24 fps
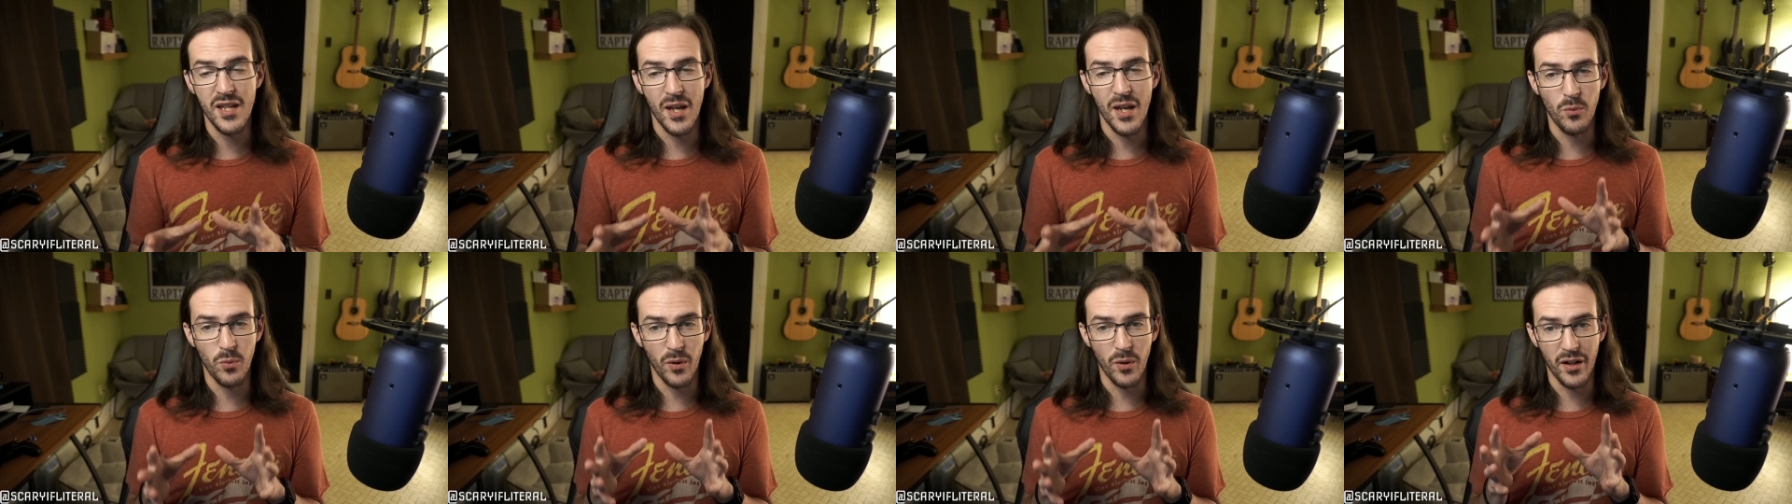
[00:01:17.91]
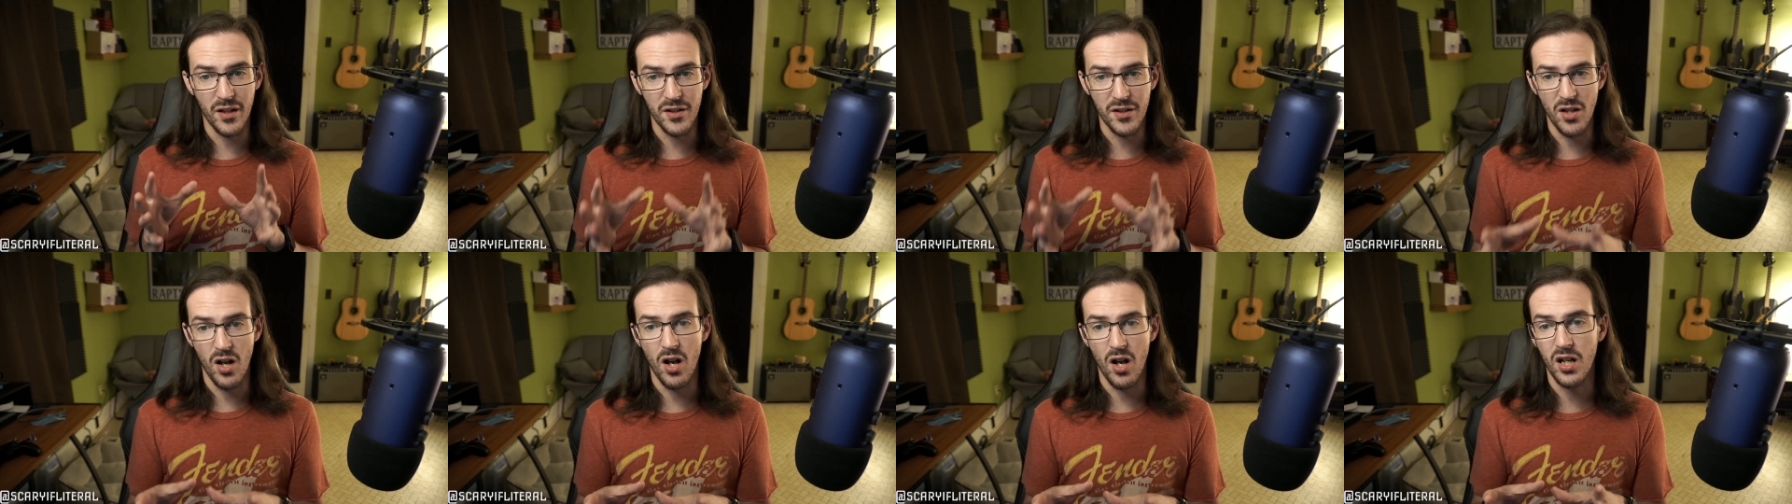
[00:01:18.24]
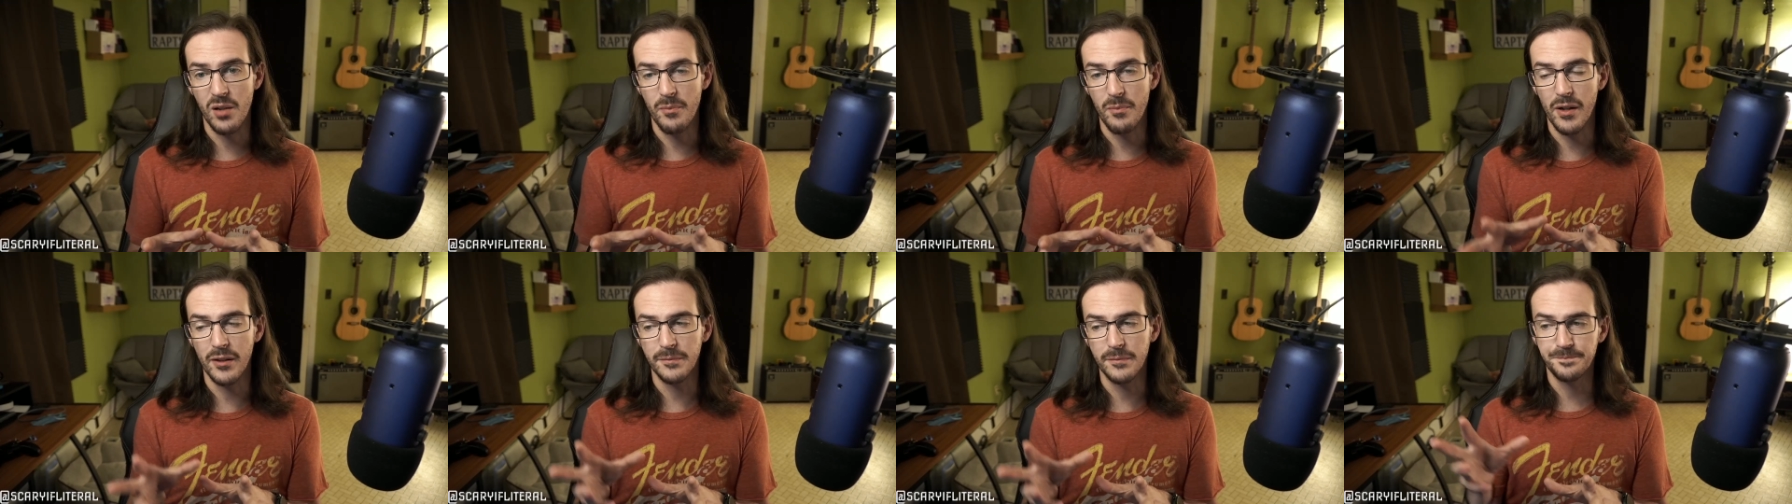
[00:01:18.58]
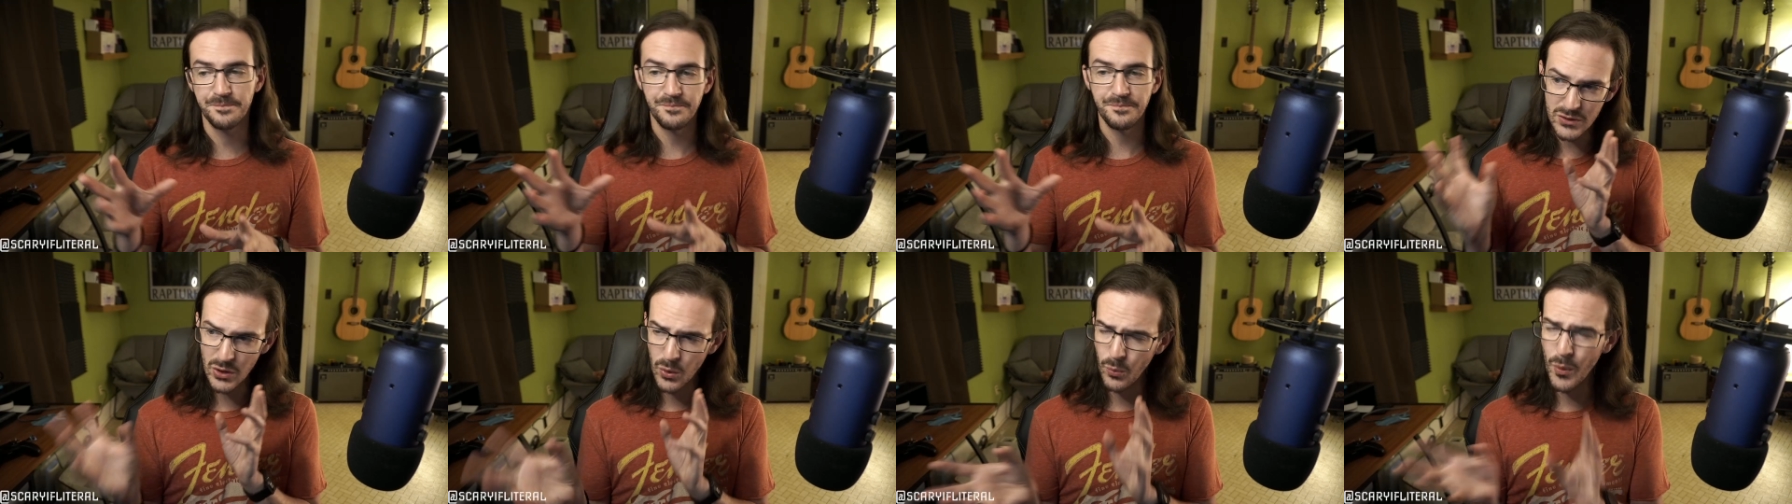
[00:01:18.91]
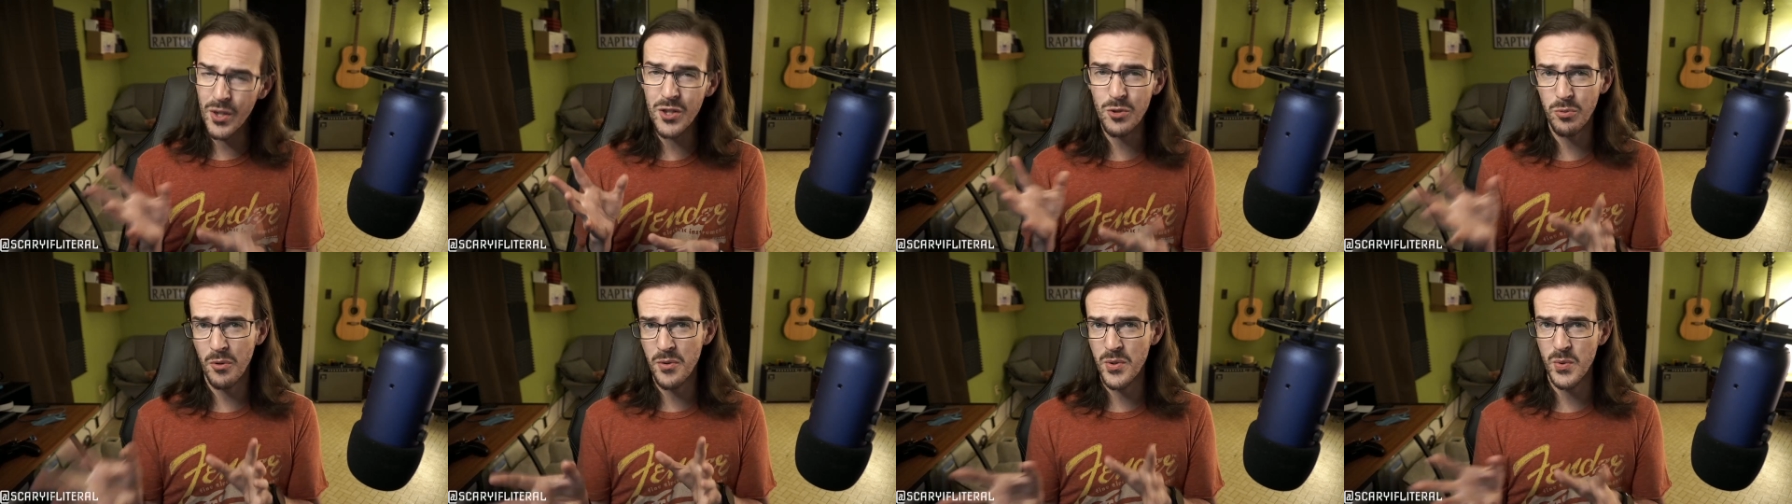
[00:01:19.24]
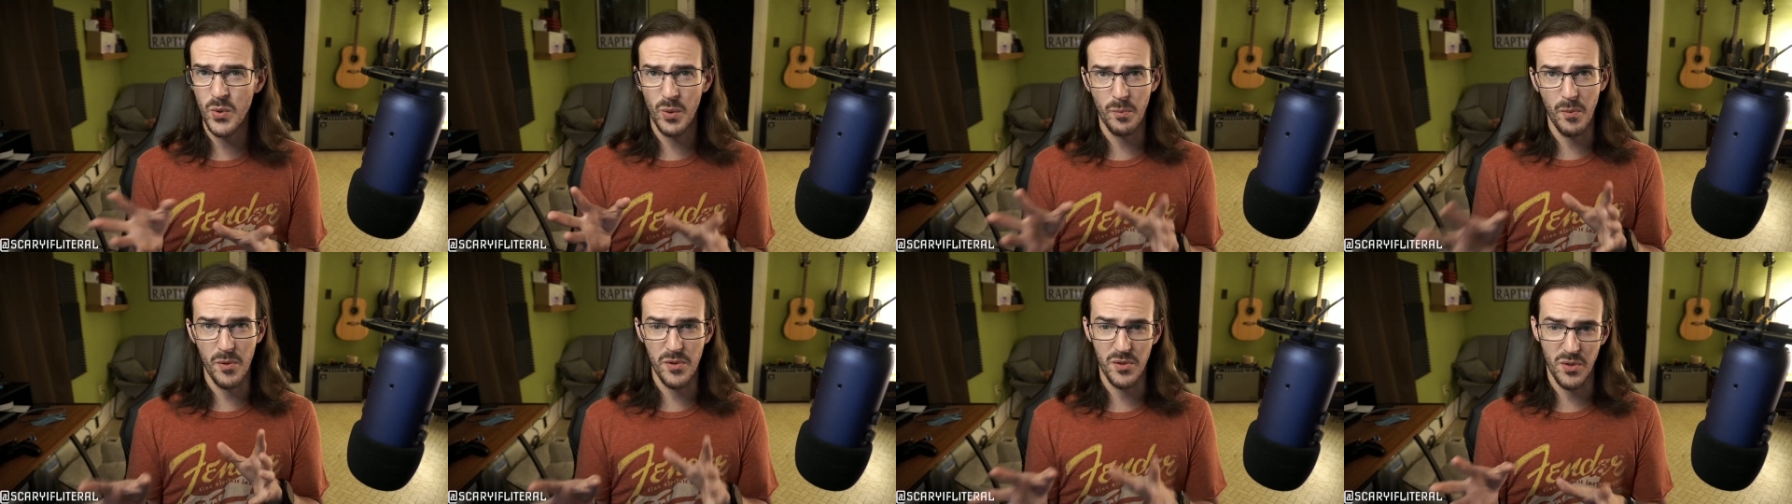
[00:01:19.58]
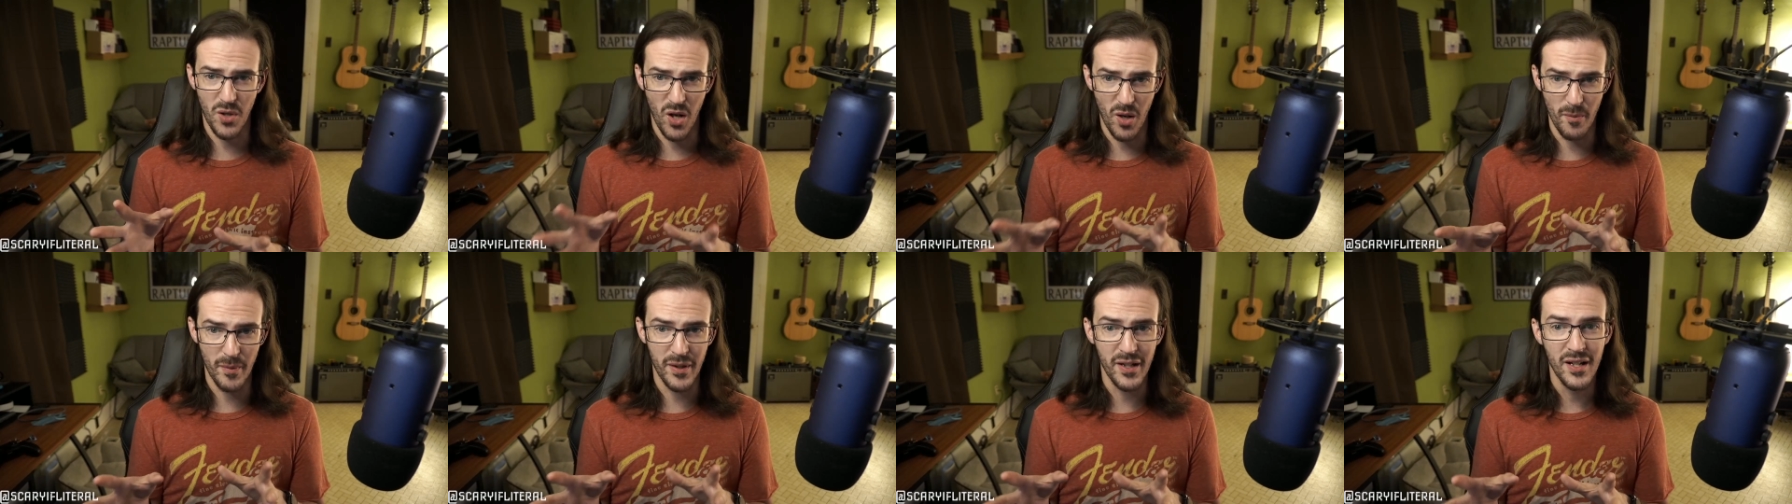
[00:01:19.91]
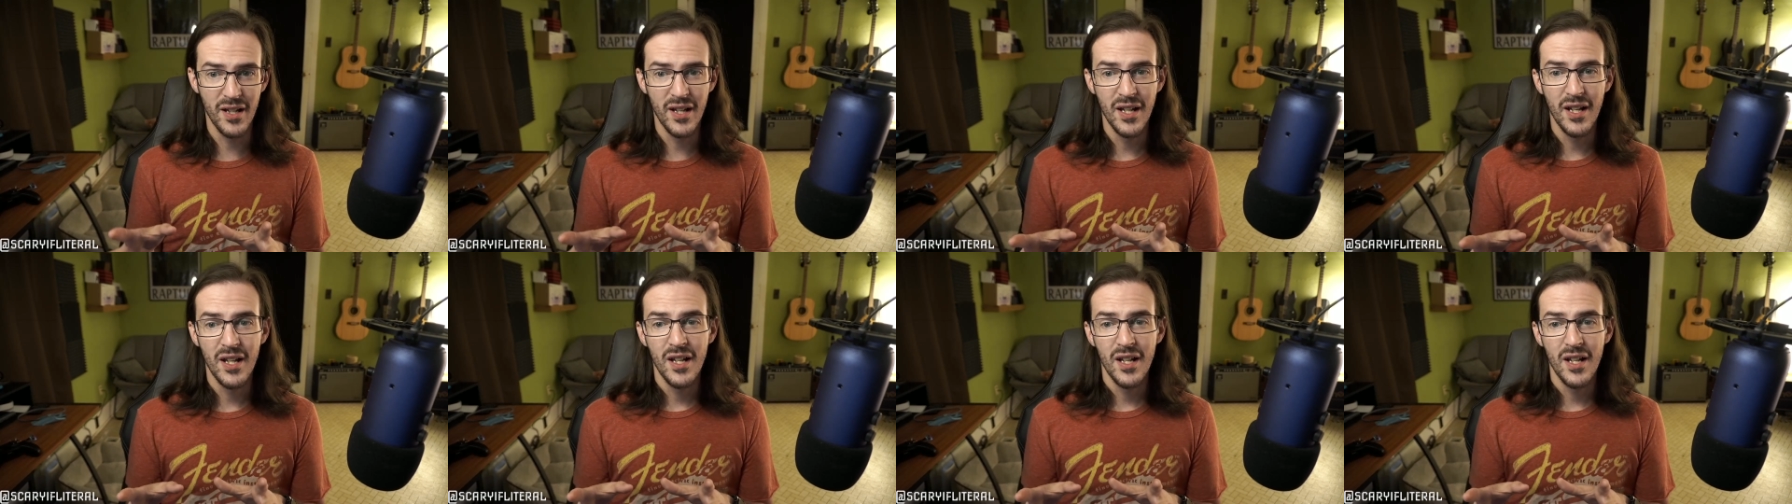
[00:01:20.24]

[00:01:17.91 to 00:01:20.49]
and we're going to talk about which ones were most common.